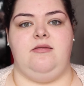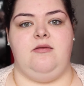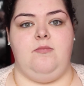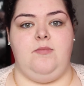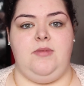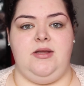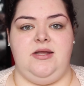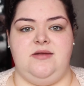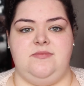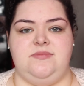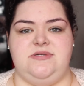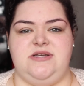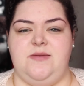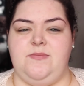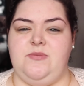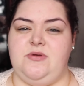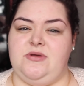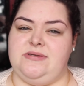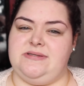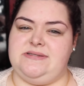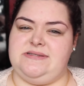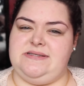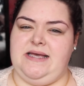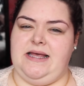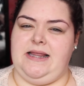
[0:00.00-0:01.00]
The medium type,
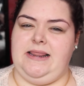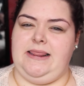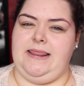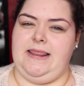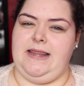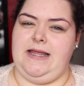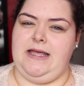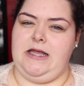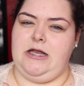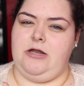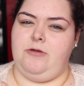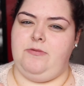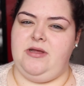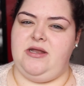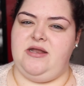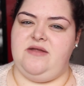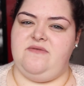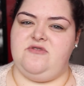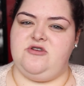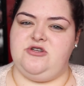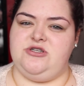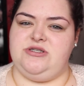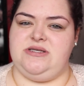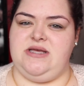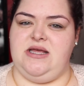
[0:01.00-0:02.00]
you can see a little bit
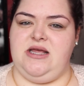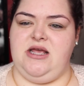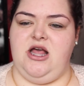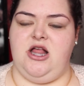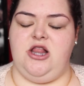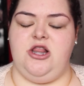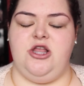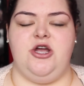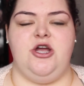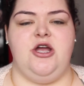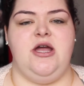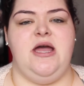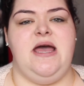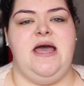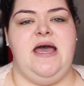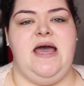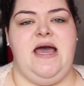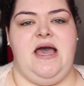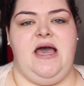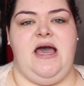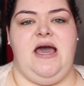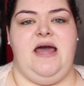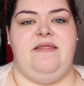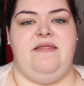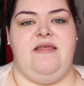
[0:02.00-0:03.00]
of your skin color,
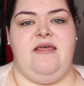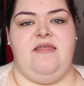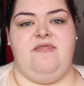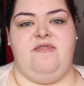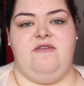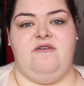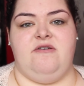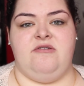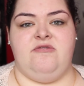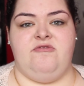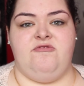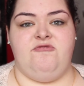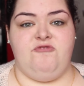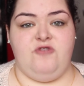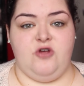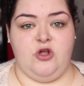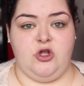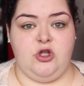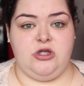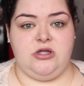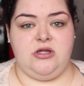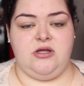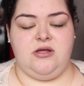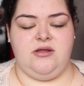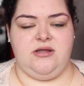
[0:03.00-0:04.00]
and then the
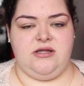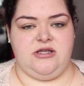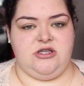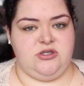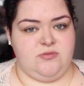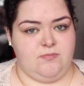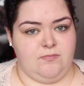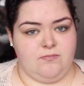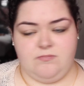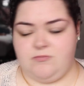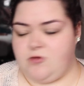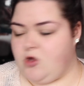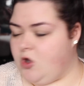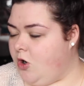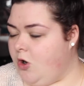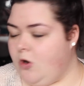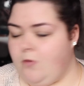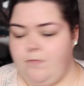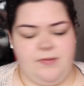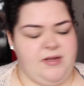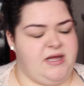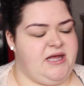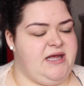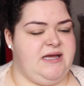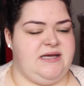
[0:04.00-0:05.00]
full
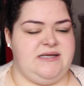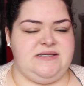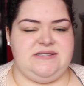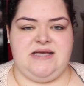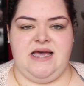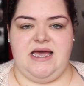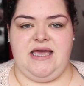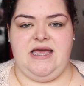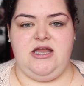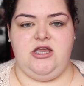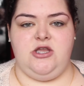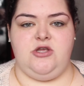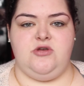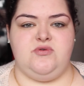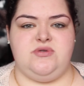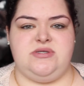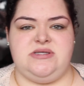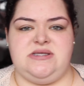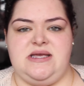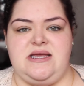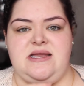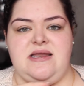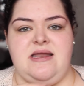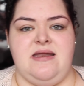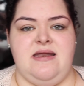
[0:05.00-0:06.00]
opaque tight, you
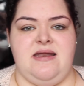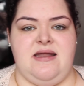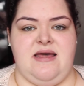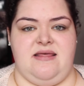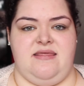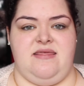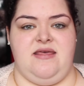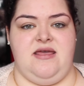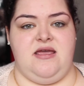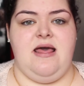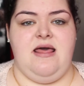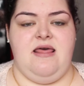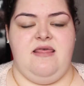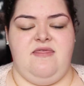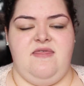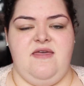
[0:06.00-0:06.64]
see nothing.